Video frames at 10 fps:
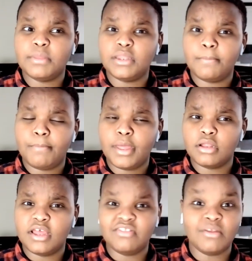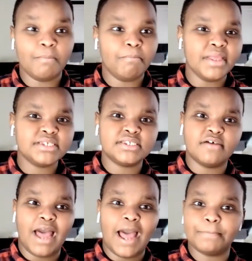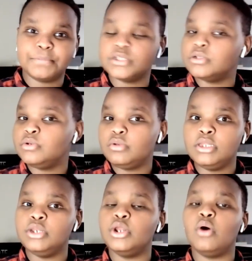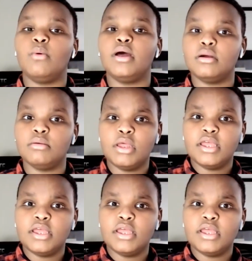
them in the middle, in the midst of absolutely nowhere,